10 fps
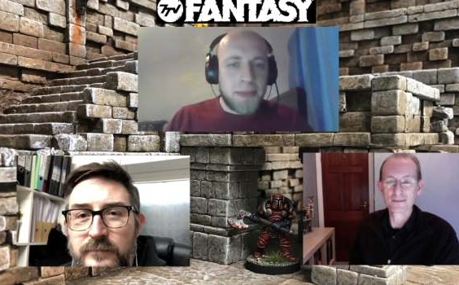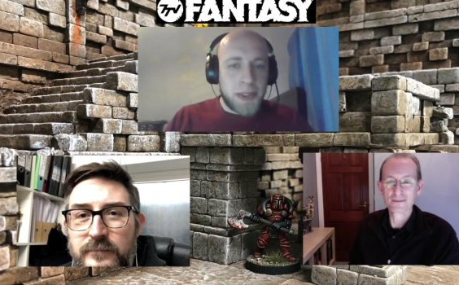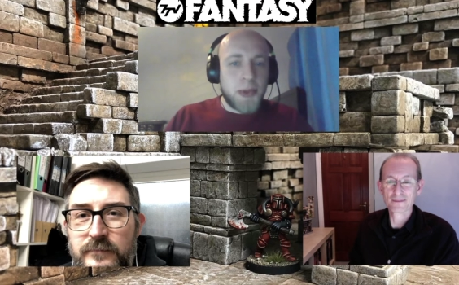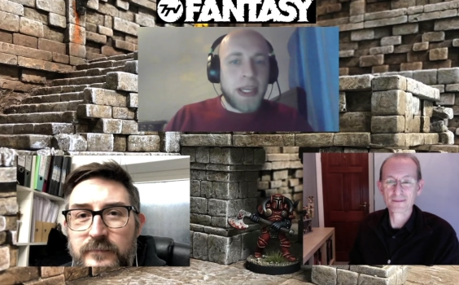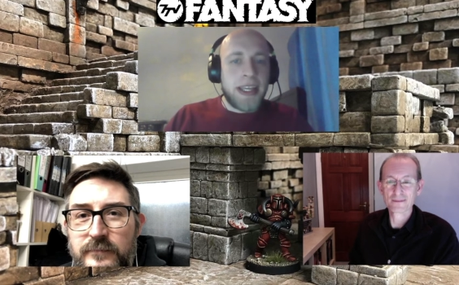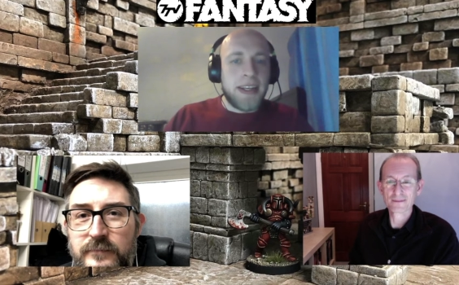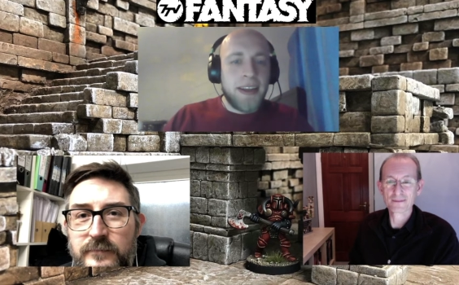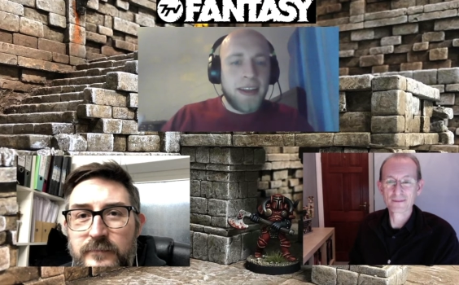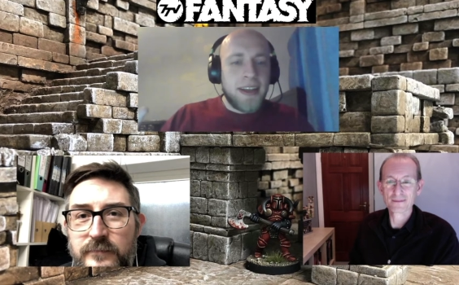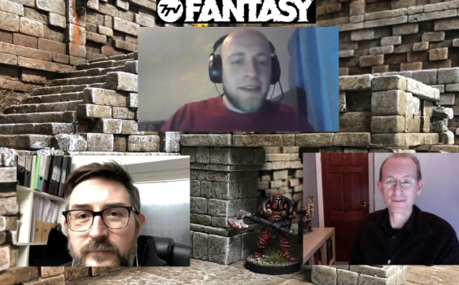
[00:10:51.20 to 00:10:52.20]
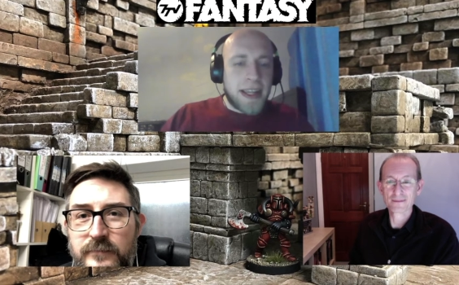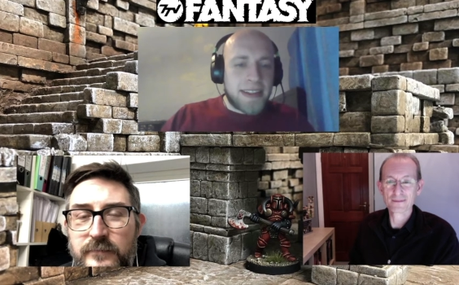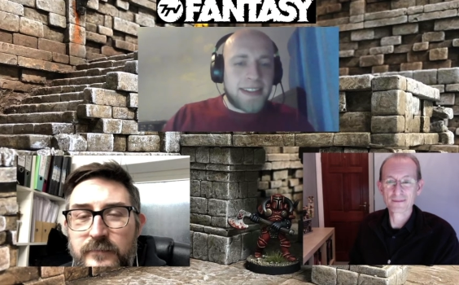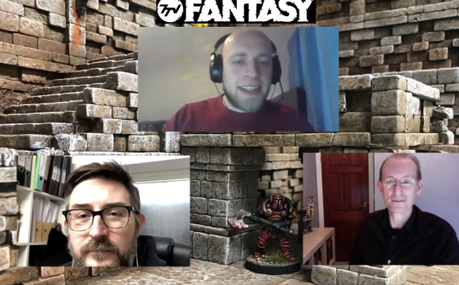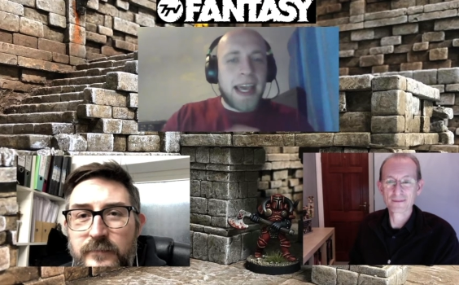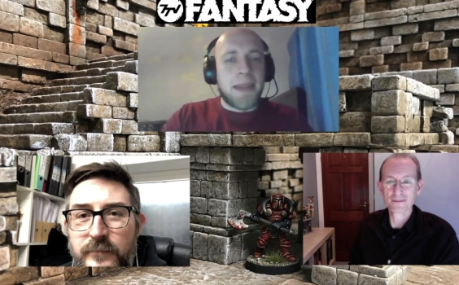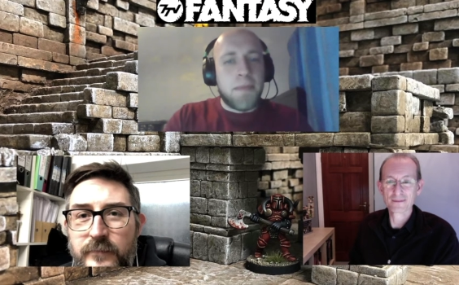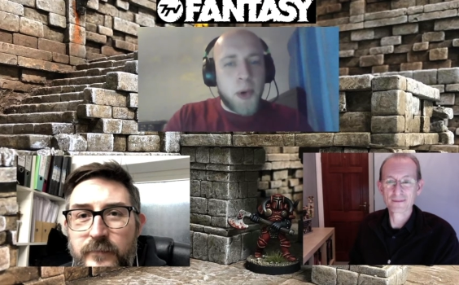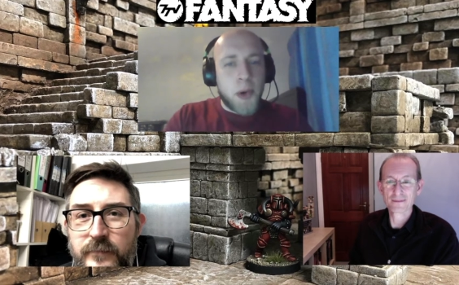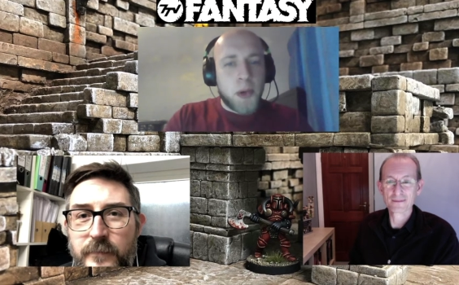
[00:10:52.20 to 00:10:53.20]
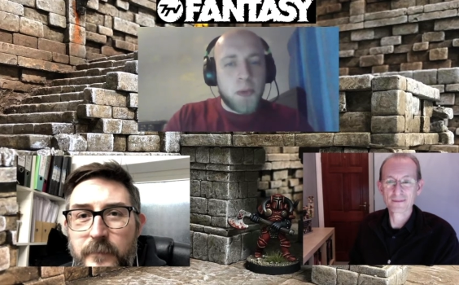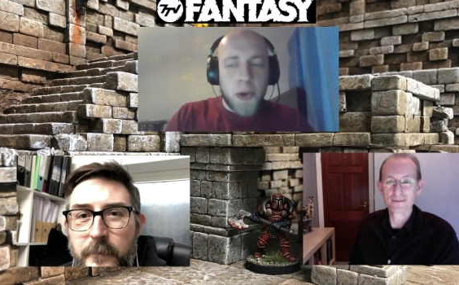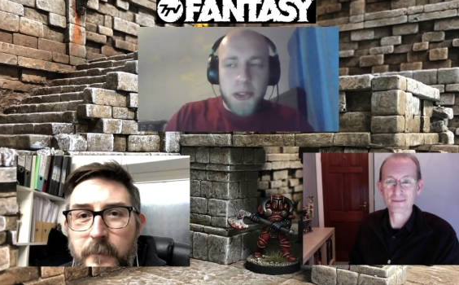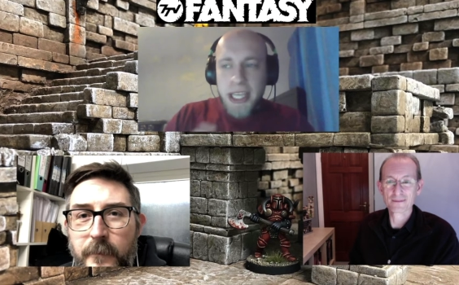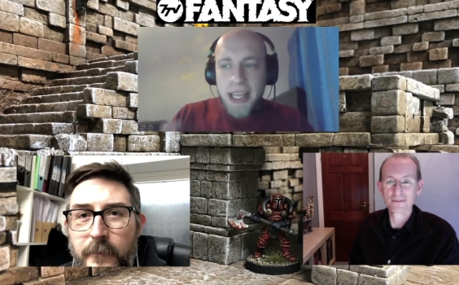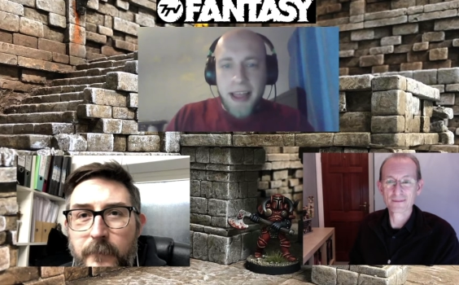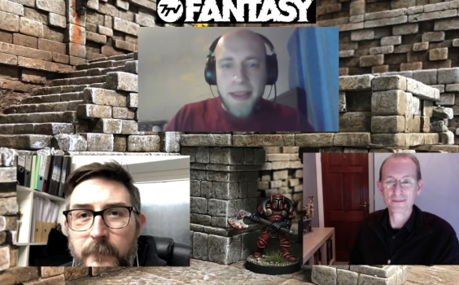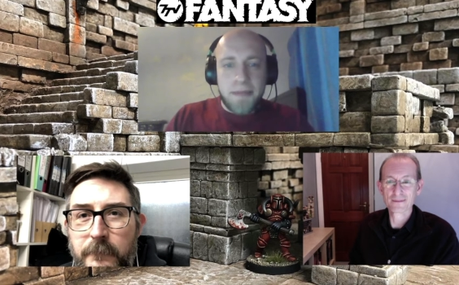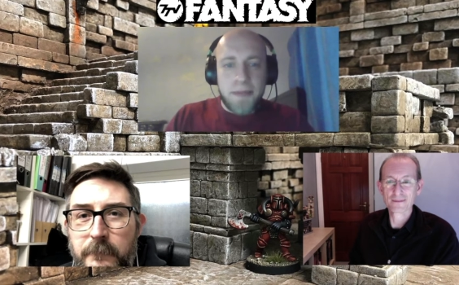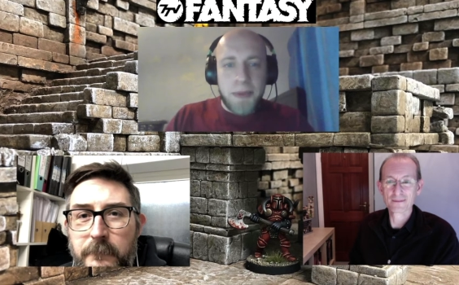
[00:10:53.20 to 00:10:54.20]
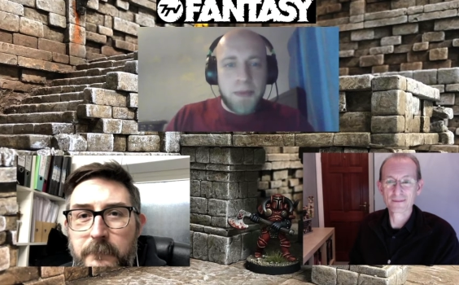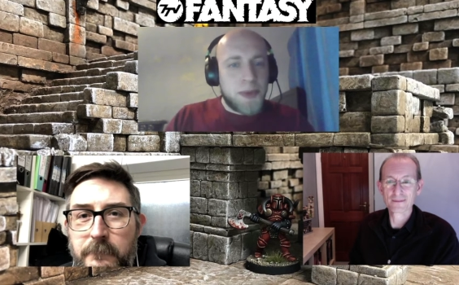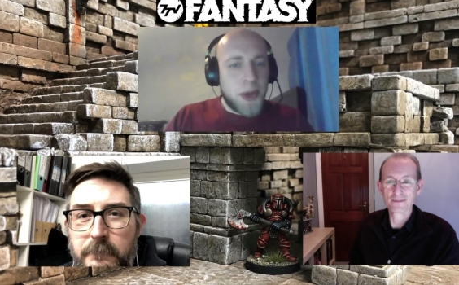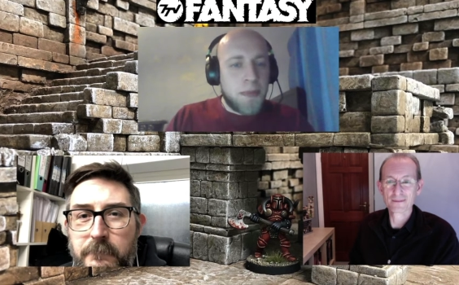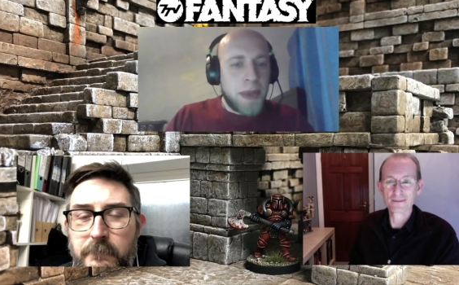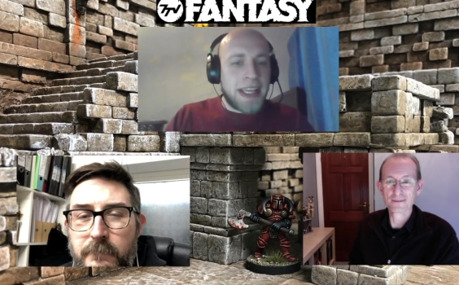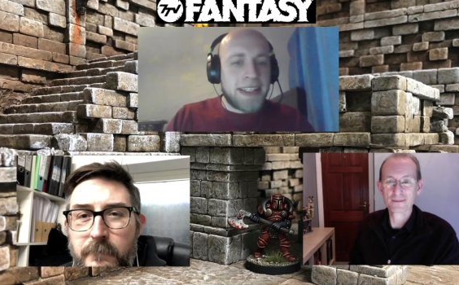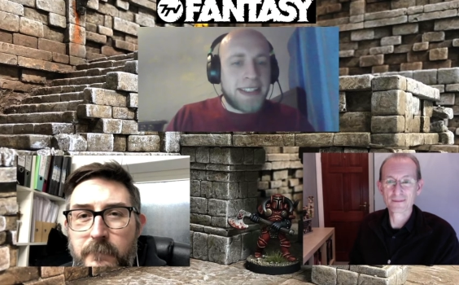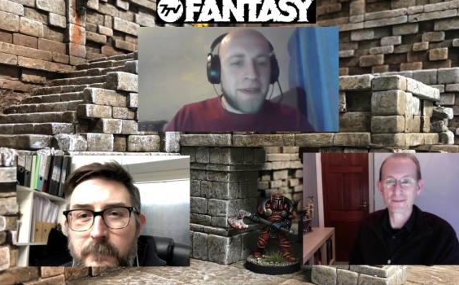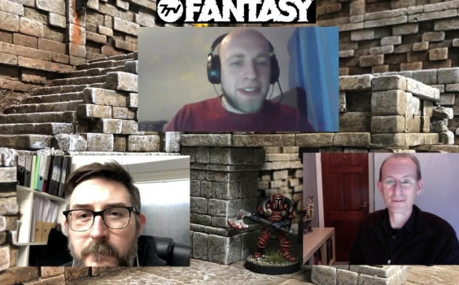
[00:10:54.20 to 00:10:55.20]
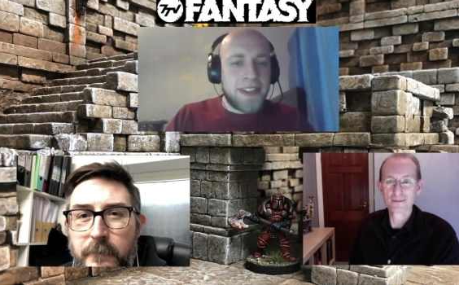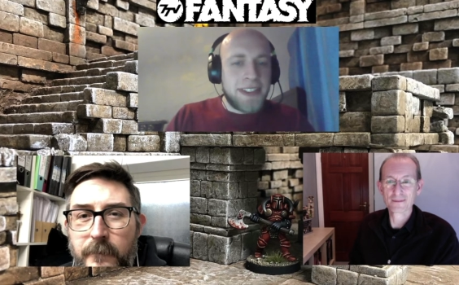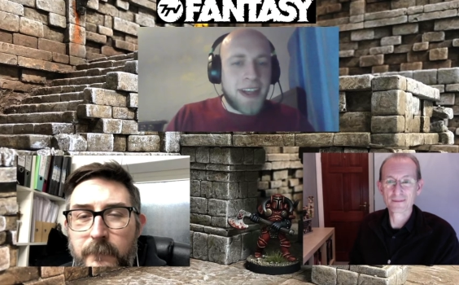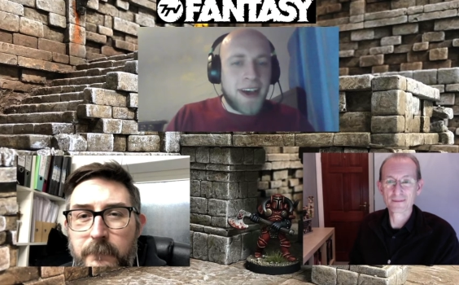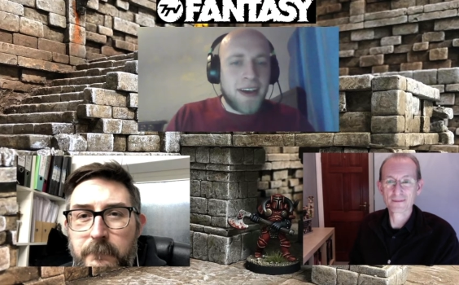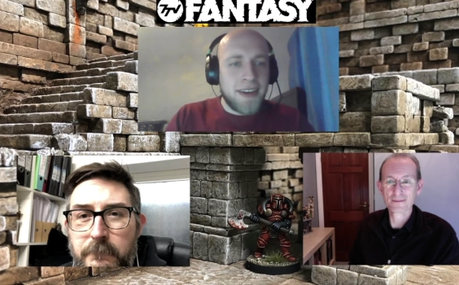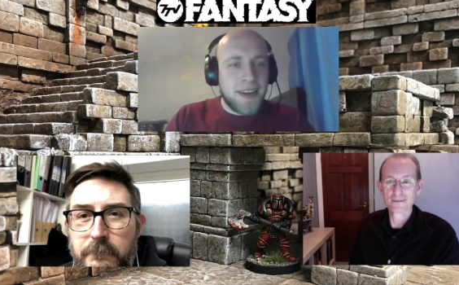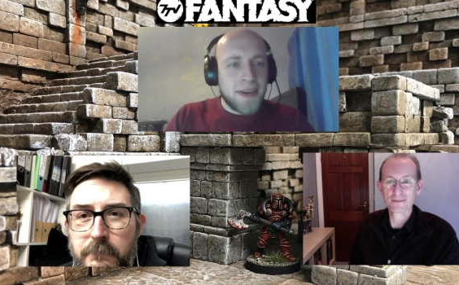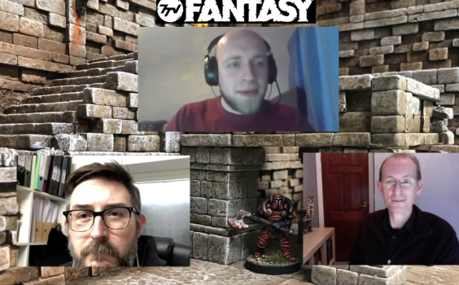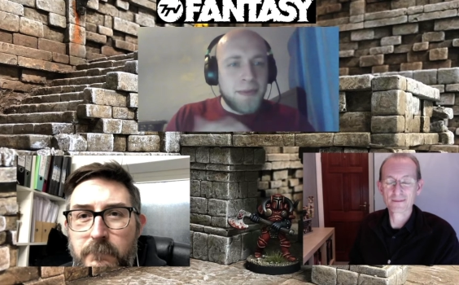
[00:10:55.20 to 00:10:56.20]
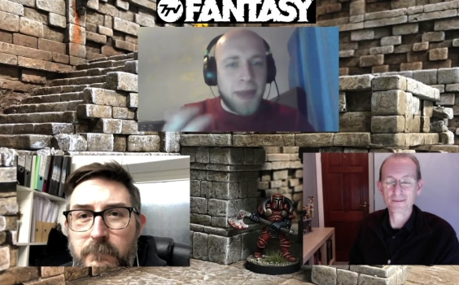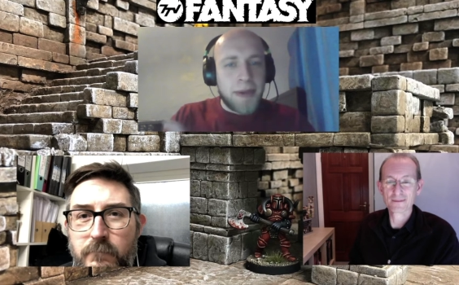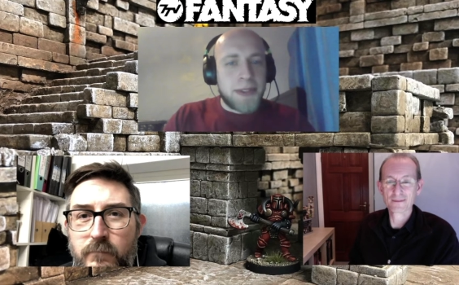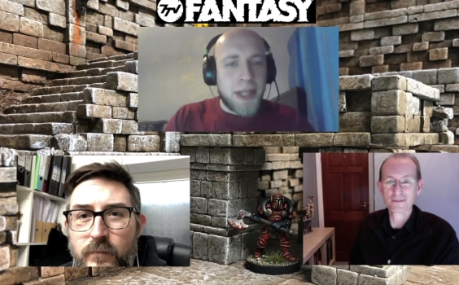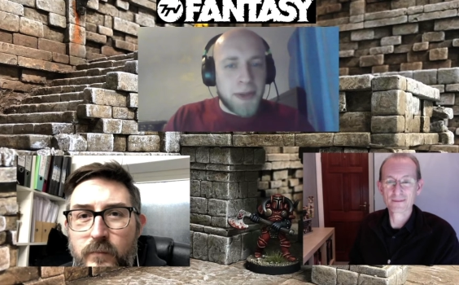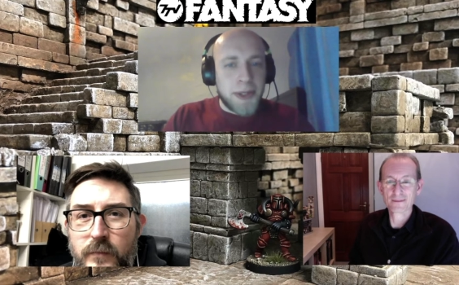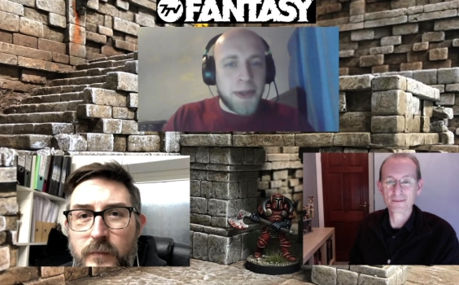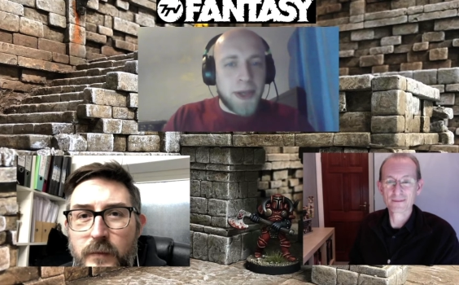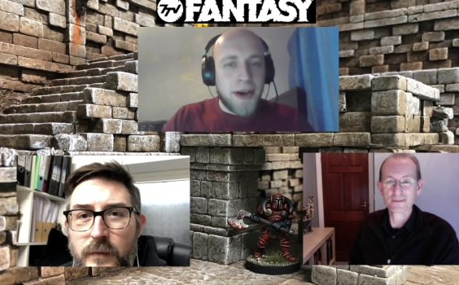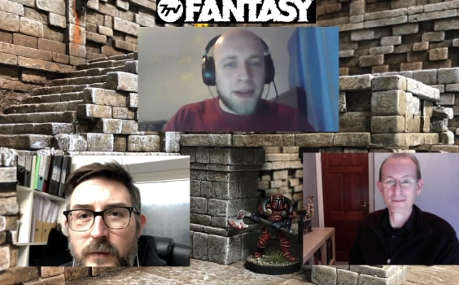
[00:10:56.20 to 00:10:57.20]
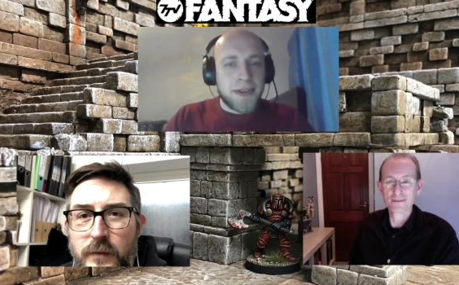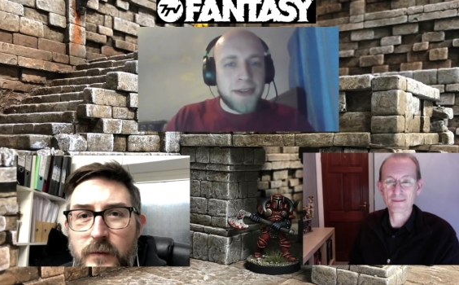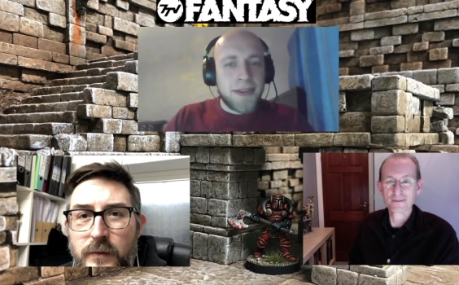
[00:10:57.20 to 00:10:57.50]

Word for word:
Speaker 1: between Fantasy and Pull, what would you say like the sort of biggest differences are? Maybe start with you, Carl.